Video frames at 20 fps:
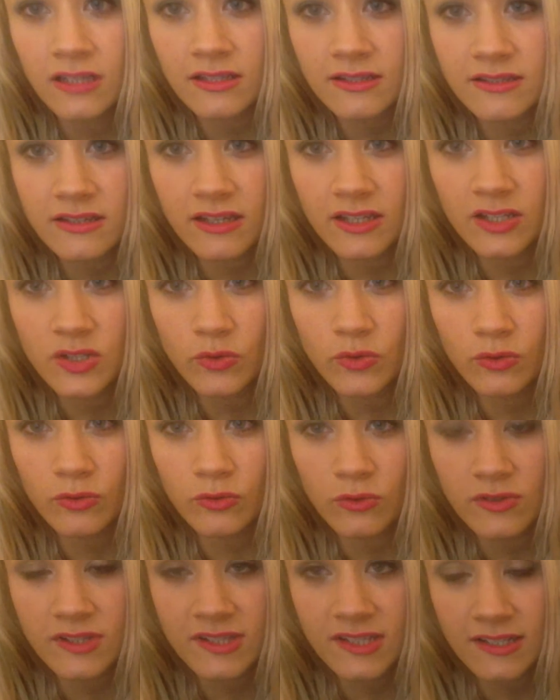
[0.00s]
So Adorn
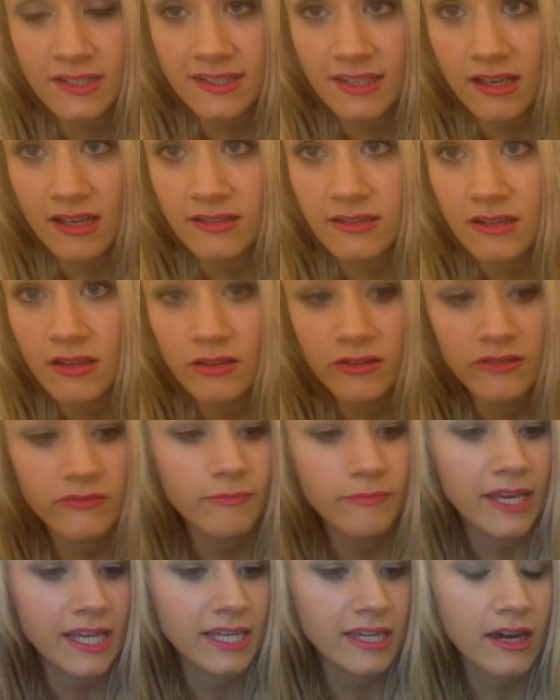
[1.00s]
also sells a lot of
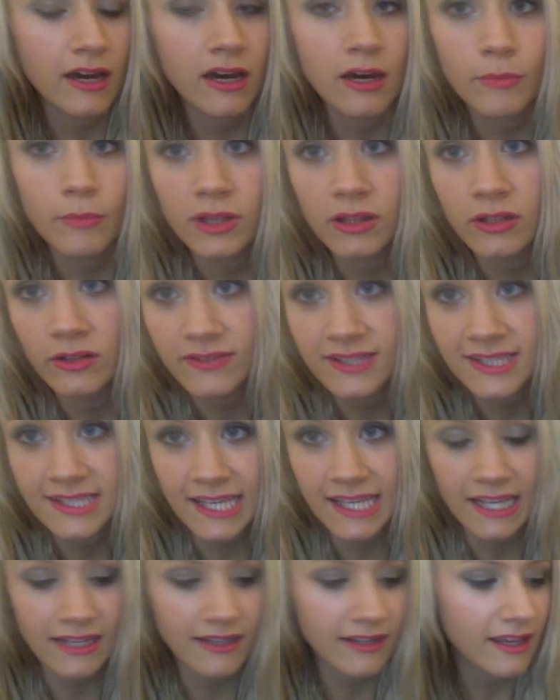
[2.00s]
makeup, a lot of
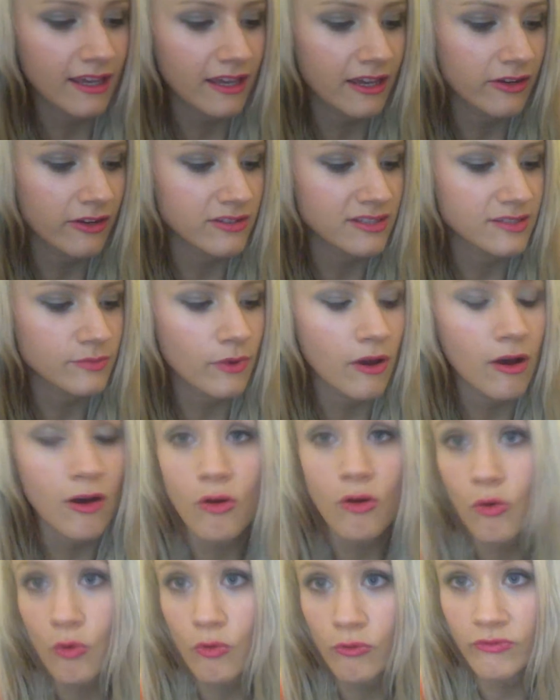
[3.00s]
skincare as
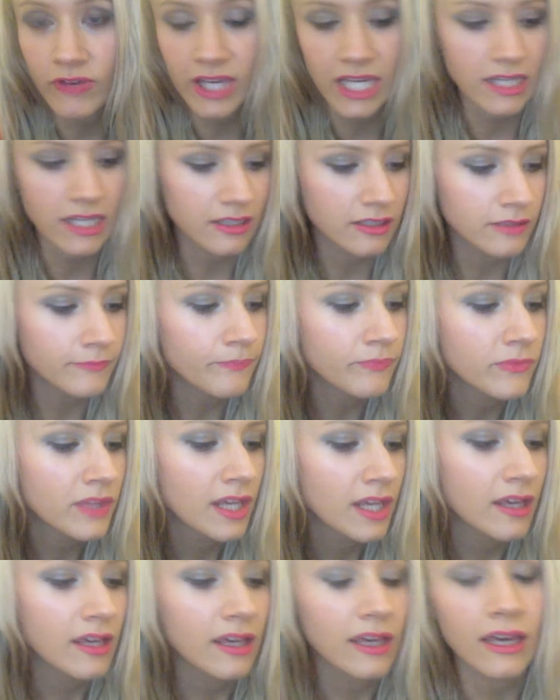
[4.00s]
well, all vegan.
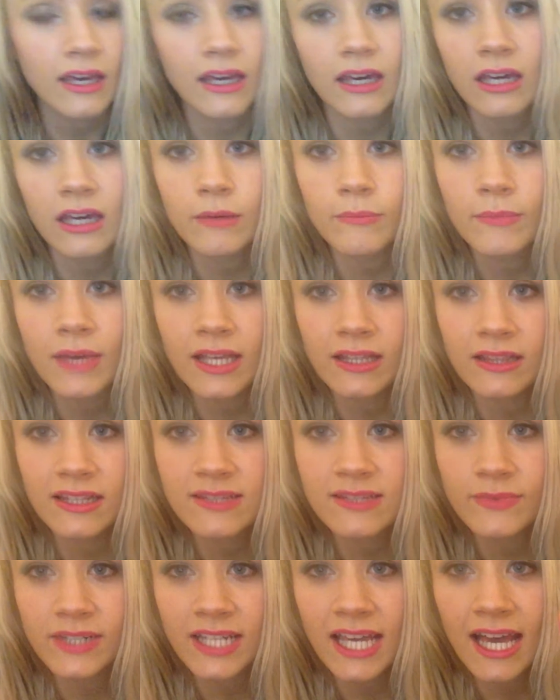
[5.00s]
And
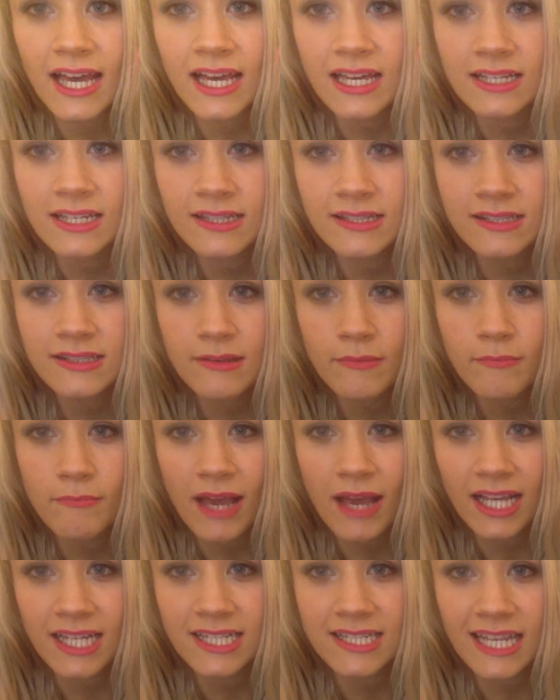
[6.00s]
this one has
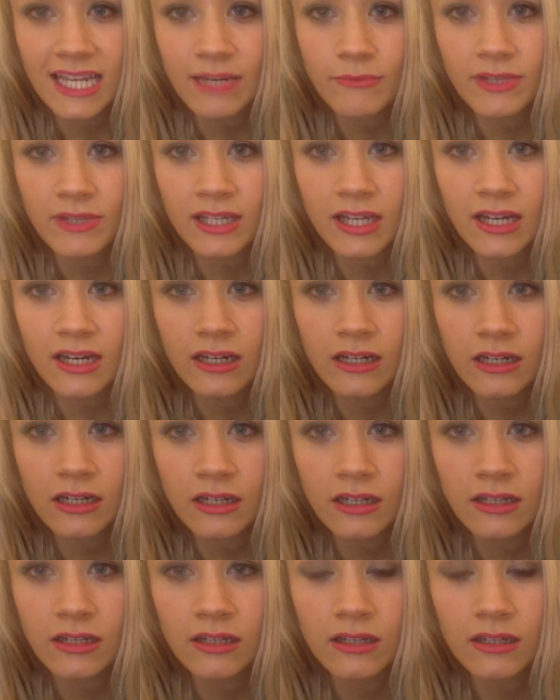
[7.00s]
macadamia,